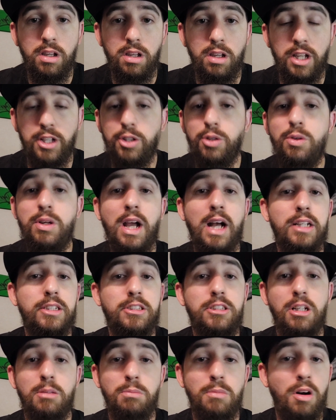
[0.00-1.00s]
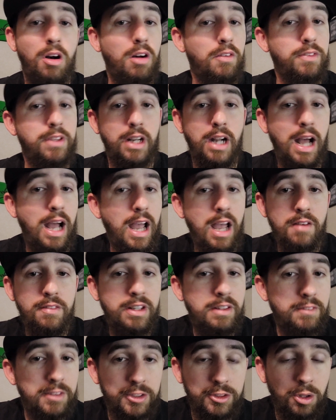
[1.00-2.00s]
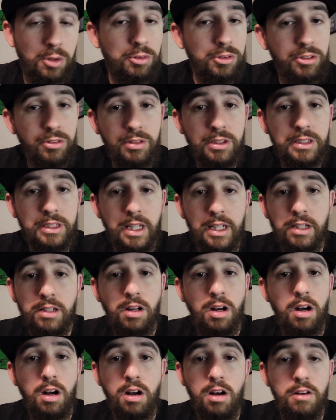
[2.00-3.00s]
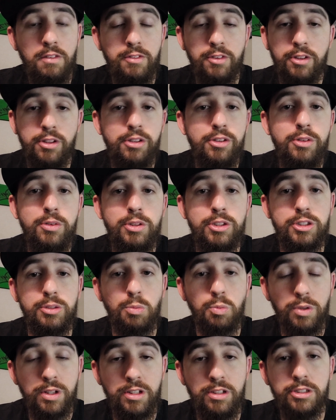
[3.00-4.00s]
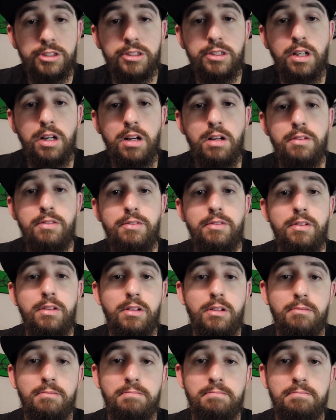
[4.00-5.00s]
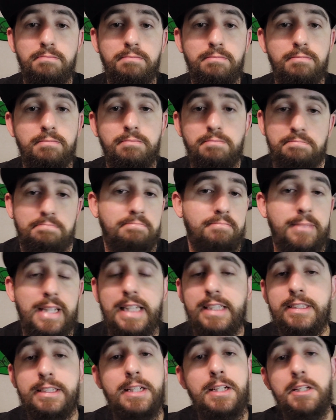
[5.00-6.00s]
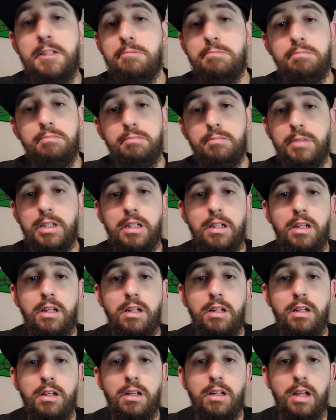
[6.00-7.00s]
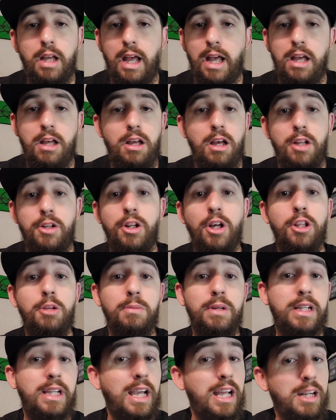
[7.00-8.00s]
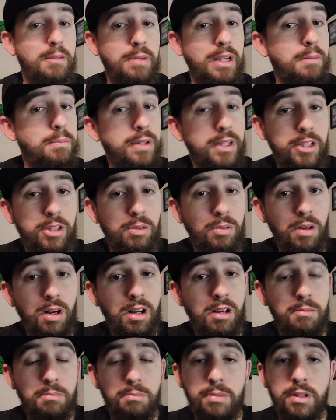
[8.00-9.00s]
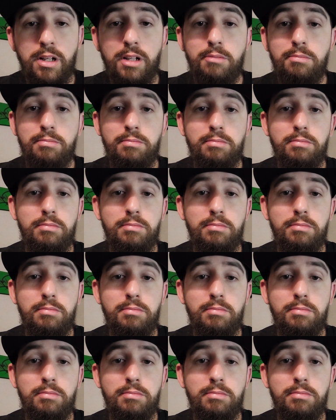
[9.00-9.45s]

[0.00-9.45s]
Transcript: and you got something off that I haven't even told you to take off, or you're doing some weird stuff, that's it. Another mechanic may pick you up, but